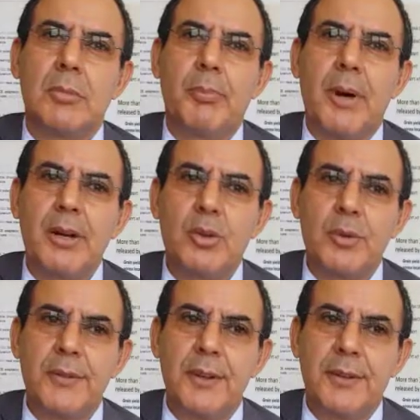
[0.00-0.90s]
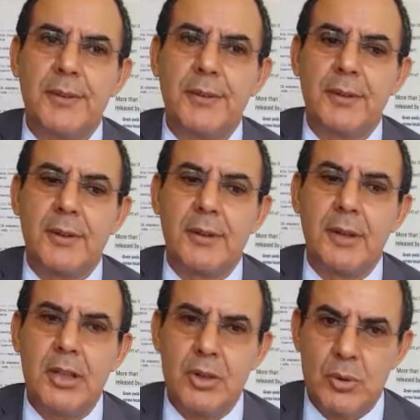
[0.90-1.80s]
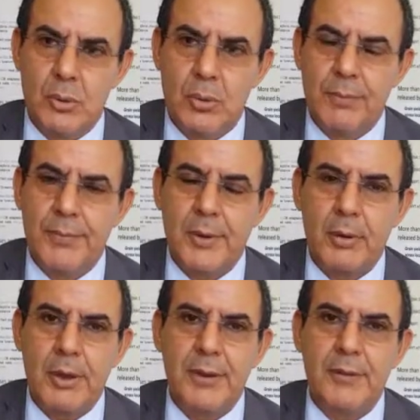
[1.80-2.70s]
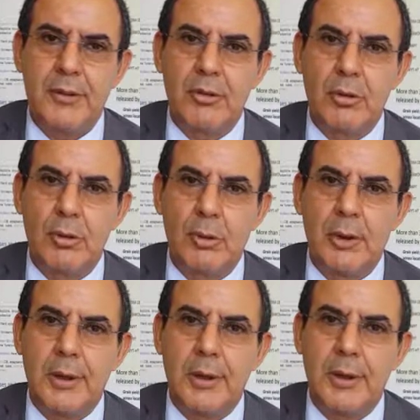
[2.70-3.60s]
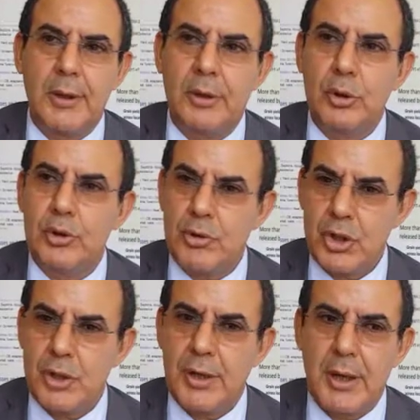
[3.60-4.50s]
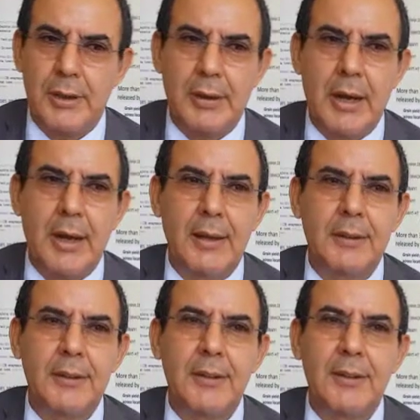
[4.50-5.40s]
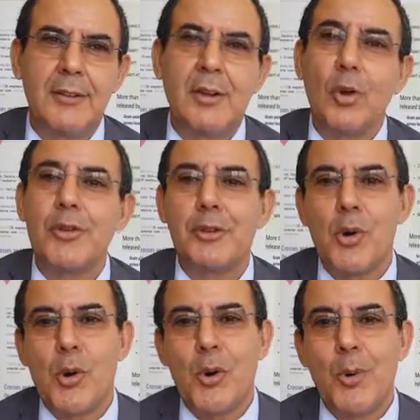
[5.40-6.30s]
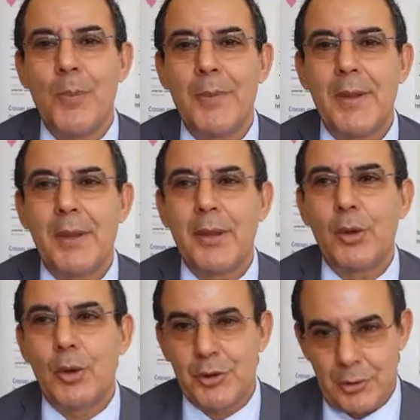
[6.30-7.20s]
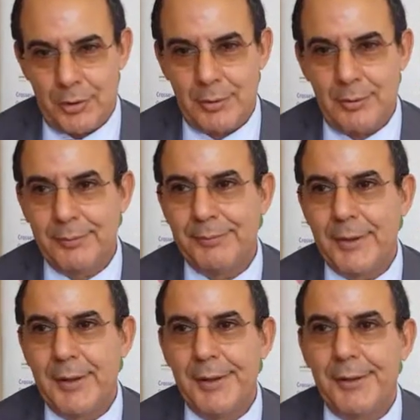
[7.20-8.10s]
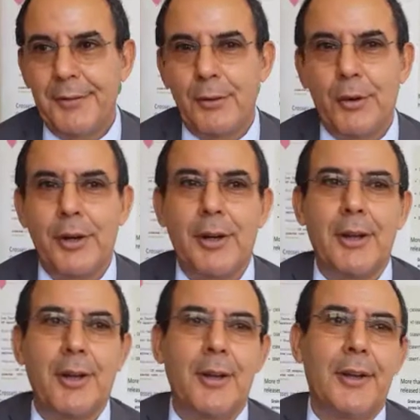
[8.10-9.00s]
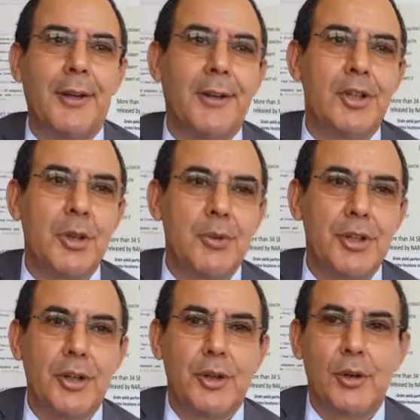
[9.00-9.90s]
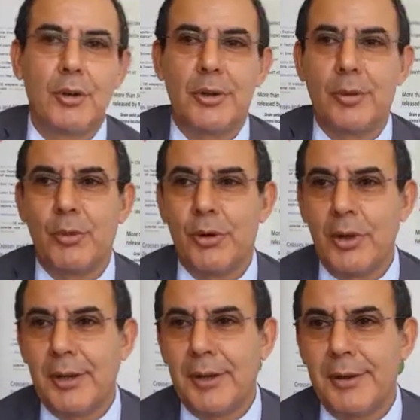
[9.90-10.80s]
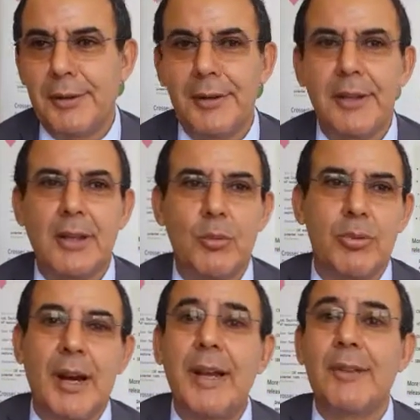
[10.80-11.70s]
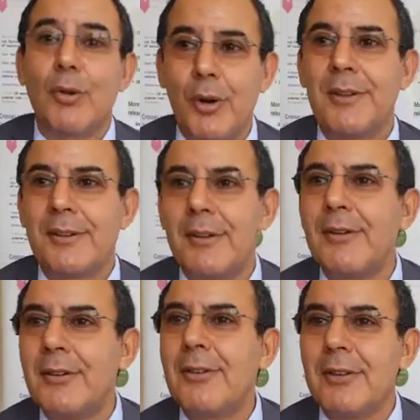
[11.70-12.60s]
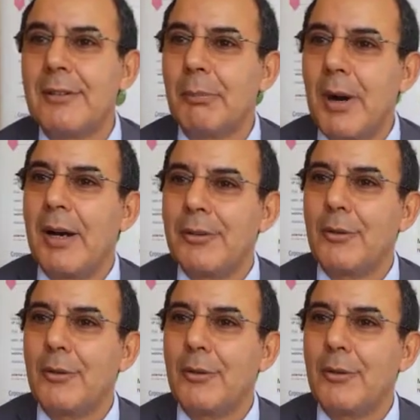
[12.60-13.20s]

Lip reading: Part of this issue related to nutrition and diet is also cultural. For an Egyptian or a Moroccan, bread, for instance, is part